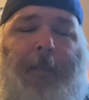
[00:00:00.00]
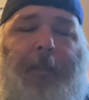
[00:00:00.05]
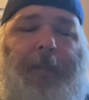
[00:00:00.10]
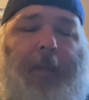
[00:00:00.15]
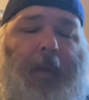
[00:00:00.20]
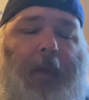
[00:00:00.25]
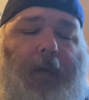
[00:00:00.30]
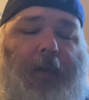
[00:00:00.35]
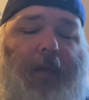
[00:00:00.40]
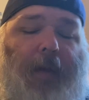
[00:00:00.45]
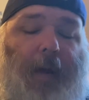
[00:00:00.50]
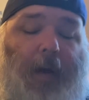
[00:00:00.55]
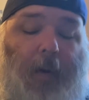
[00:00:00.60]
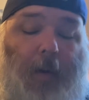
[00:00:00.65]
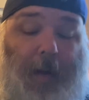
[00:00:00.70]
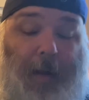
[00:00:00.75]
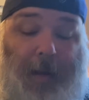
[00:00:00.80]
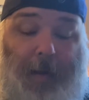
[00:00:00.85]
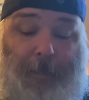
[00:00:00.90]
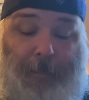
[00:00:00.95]

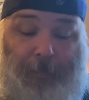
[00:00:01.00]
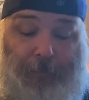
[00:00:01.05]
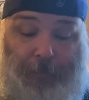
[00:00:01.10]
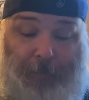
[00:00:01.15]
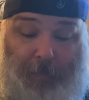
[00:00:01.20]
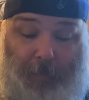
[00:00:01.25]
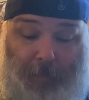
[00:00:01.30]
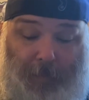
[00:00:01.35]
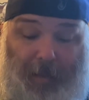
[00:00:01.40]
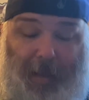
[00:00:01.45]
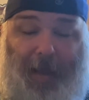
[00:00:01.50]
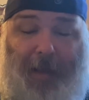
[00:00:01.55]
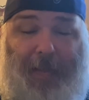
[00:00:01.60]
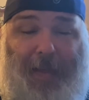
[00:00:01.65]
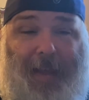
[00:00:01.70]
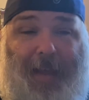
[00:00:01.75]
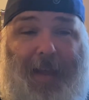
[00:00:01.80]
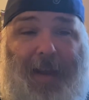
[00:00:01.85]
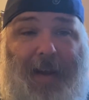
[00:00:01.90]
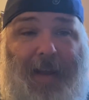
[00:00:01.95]
So I
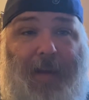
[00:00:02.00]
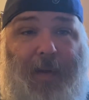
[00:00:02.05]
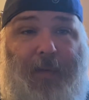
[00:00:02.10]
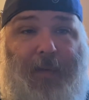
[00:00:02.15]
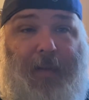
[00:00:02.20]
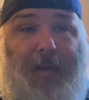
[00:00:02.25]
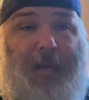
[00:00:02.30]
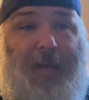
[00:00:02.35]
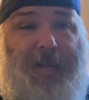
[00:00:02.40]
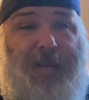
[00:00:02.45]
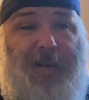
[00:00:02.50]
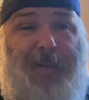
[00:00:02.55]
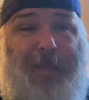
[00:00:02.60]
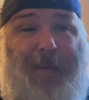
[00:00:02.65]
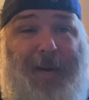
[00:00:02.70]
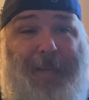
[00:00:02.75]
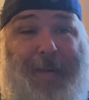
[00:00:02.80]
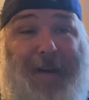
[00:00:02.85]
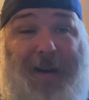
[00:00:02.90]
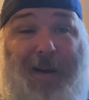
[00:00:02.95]
think he knows a little
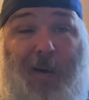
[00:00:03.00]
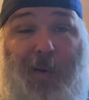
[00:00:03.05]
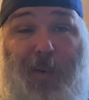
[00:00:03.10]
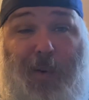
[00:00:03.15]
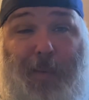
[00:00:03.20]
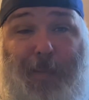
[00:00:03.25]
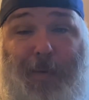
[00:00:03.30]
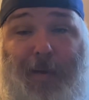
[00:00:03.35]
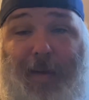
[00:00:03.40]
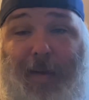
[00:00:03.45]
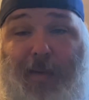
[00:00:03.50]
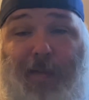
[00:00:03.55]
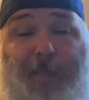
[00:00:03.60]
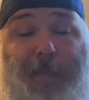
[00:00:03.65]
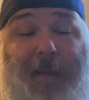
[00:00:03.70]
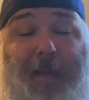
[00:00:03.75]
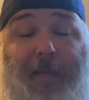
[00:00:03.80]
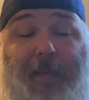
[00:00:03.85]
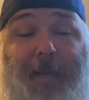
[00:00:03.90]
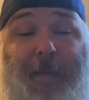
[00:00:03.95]
bit about older books,
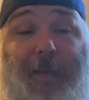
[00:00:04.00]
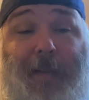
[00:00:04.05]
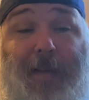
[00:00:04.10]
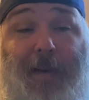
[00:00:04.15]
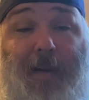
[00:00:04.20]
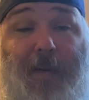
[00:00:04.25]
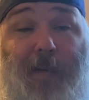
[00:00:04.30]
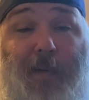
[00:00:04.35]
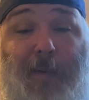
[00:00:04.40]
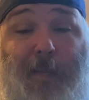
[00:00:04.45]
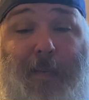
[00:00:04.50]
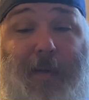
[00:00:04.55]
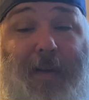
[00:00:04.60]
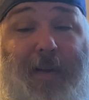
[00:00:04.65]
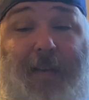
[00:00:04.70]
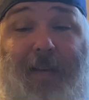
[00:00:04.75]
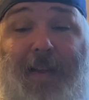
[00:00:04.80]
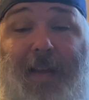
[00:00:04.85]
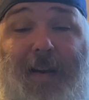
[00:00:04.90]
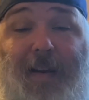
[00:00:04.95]
but some of the newer
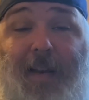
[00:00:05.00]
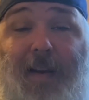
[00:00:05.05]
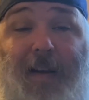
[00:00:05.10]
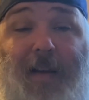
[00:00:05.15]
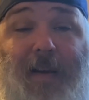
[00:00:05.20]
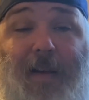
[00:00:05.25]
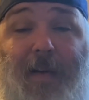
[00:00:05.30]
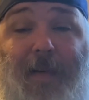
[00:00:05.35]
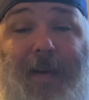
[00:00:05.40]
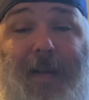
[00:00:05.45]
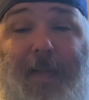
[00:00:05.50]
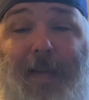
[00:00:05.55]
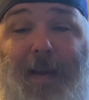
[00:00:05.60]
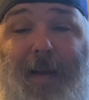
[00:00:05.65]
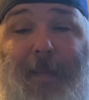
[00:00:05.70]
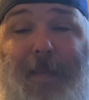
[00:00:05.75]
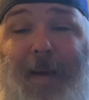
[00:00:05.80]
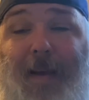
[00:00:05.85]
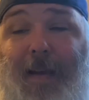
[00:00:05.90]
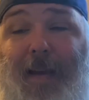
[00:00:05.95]
books he didn't know anything
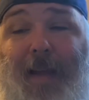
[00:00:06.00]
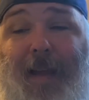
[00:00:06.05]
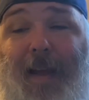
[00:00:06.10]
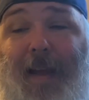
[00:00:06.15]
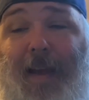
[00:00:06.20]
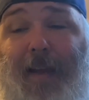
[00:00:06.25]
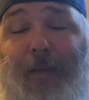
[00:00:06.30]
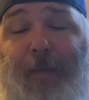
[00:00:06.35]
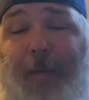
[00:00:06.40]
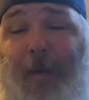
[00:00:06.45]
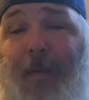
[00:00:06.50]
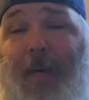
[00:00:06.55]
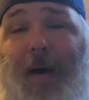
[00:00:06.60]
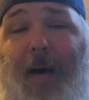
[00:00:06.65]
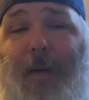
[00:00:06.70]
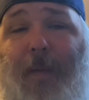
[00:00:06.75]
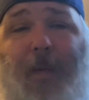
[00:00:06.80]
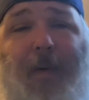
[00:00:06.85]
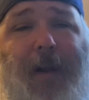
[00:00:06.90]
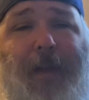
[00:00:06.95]
about. He asked me why
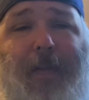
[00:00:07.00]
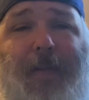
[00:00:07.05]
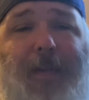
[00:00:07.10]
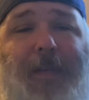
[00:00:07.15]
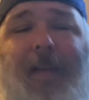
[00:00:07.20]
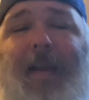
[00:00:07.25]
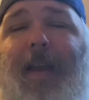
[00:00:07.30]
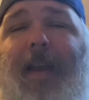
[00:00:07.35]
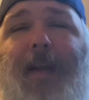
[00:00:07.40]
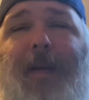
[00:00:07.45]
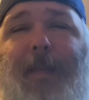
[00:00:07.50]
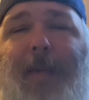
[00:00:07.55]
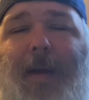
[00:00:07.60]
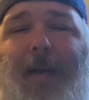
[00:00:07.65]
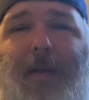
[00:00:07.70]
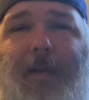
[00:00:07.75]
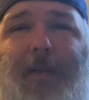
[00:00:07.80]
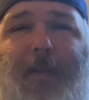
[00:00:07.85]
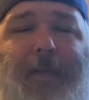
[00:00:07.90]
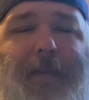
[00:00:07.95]
I wanted the second
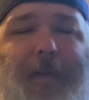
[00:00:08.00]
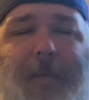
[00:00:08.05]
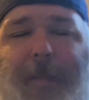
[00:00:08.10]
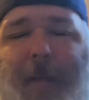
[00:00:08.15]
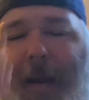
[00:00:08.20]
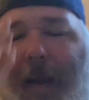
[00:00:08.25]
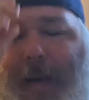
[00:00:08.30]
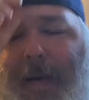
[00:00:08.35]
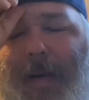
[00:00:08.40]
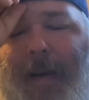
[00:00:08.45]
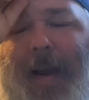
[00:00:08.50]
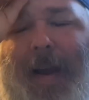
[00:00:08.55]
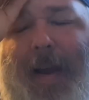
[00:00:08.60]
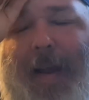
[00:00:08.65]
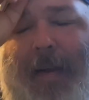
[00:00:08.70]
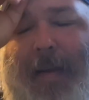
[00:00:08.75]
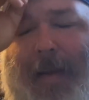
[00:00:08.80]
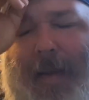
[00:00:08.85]
appearance of Omega Red.